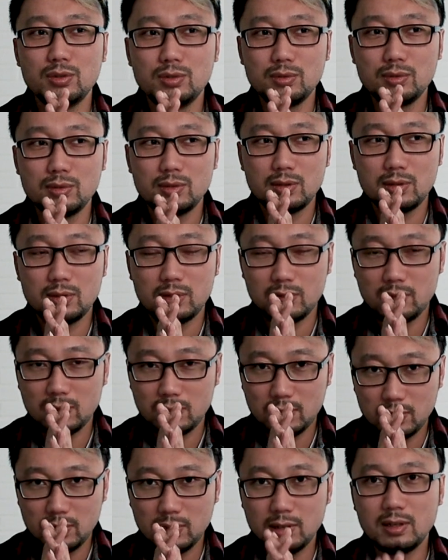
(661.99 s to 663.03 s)
to
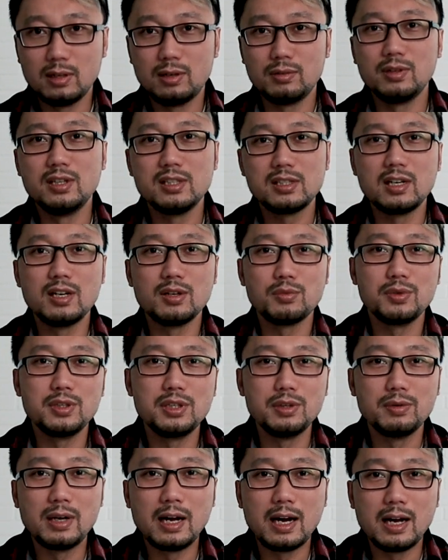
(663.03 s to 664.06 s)
discuss with
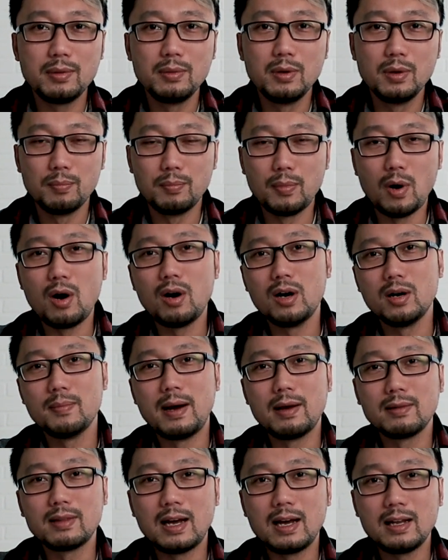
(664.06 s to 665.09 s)
you guys more
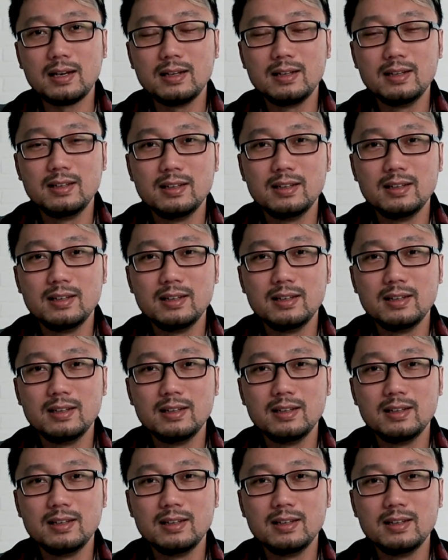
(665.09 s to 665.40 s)
about that.